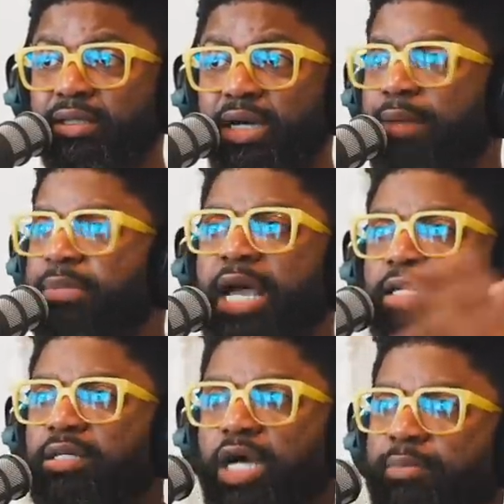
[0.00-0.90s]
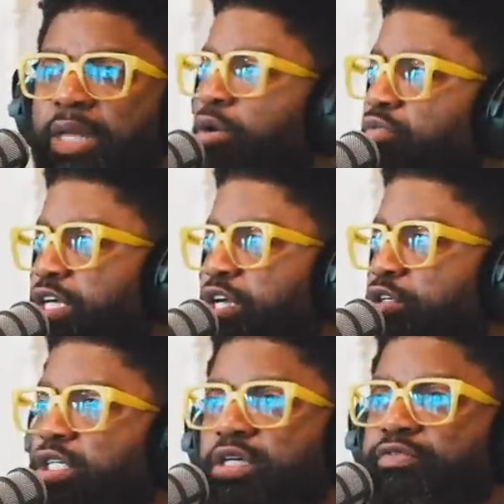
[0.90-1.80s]
I'm not I'm not over here
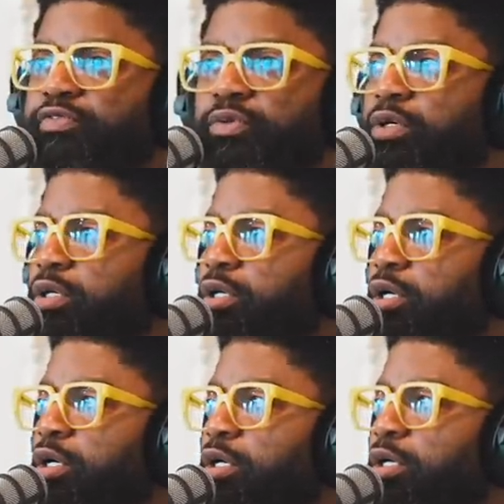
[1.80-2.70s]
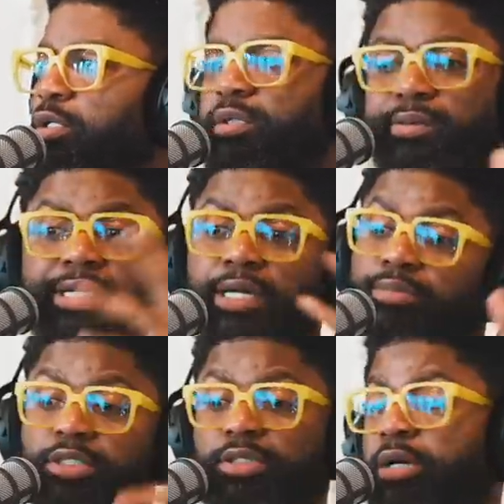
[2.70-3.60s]
looking for oh man, I'm
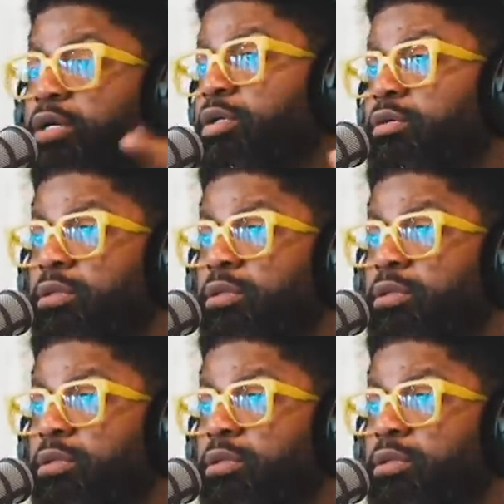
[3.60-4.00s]
just out here good.